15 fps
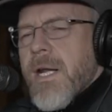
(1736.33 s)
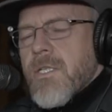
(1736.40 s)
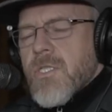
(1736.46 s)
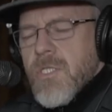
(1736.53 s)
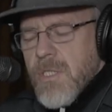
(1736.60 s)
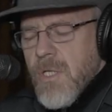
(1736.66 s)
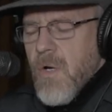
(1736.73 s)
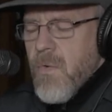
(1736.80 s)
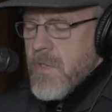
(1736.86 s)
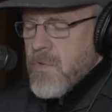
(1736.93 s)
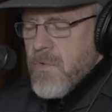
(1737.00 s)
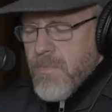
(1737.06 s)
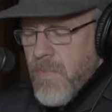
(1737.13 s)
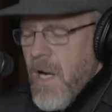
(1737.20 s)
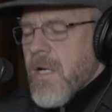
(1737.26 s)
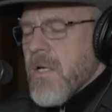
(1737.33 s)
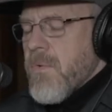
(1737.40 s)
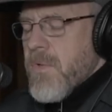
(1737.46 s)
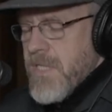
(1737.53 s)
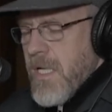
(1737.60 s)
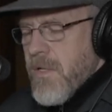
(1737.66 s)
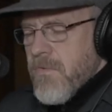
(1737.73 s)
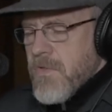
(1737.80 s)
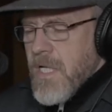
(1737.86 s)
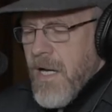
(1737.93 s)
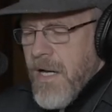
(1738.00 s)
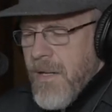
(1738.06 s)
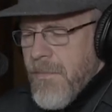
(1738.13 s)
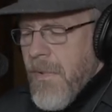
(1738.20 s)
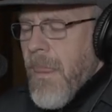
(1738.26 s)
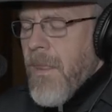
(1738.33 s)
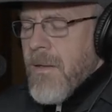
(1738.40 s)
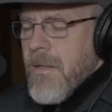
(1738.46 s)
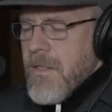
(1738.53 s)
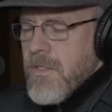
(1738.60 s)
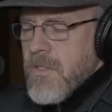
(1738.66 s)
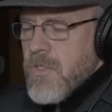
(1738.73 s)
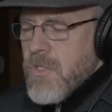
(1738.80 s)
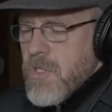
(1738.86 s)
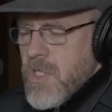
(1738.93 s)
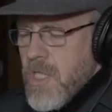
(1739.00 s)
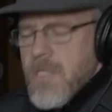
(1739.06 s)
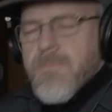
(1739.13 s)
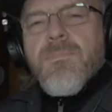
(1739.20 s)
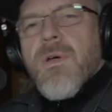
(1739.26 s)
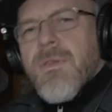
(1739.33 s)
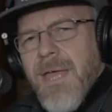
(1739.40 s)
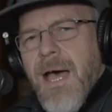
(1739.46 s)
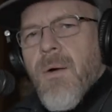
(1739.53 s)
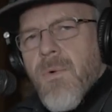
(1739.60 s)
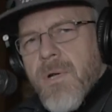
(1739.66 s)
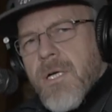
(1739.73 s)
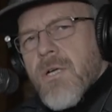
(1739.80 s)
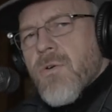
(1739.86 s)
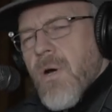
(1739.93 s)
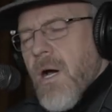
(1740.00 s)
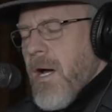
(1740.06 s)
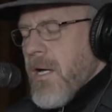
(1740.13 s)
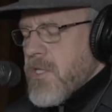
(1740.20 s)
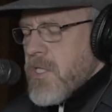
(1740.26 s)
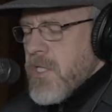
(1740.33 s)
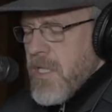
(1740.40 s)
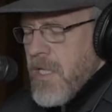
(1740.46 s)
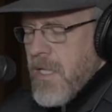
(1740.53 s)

It's slow, it's rubato, it's out of time. Just put that one across.